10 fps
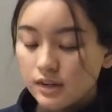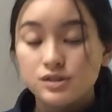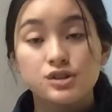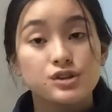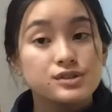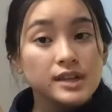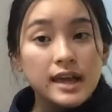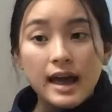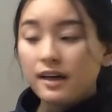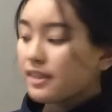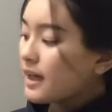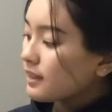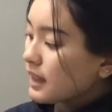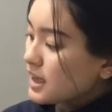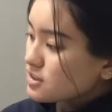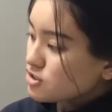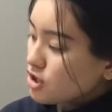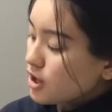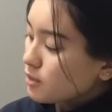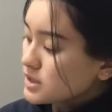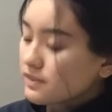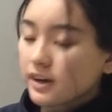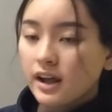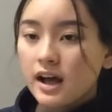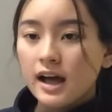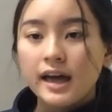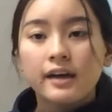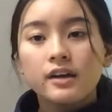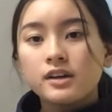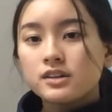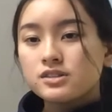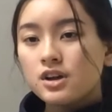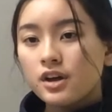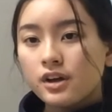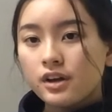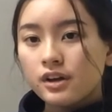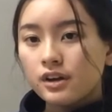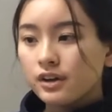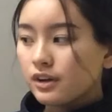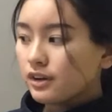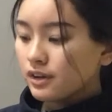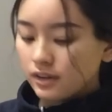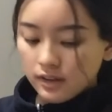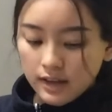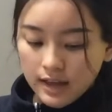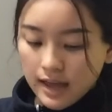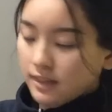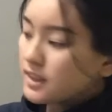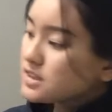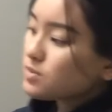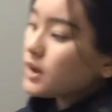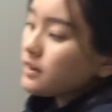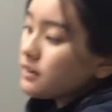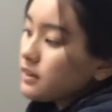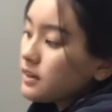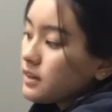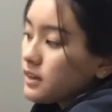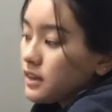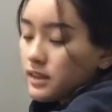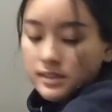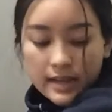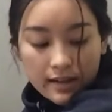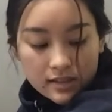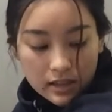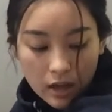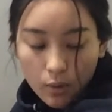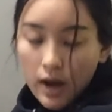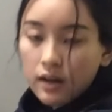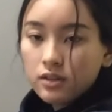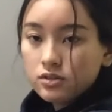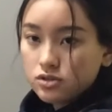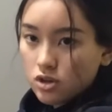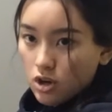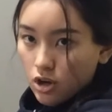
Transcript: So see how that last Do was very high? Do. And this one sounds lower. Do.